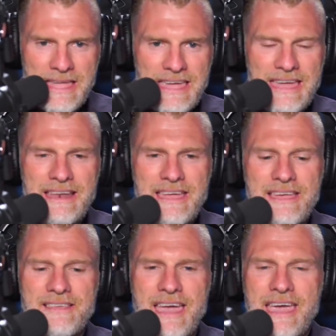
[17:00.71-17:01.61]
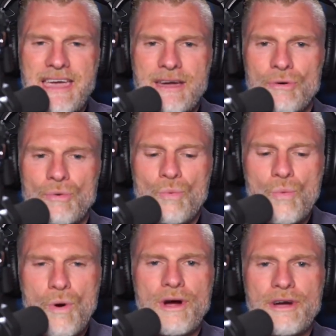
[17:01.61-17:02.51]
It is a
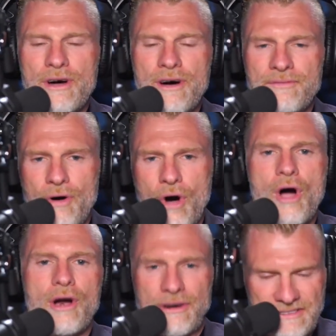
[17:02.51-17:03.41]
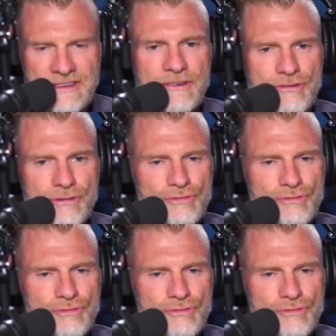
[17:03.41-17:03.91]
work of art to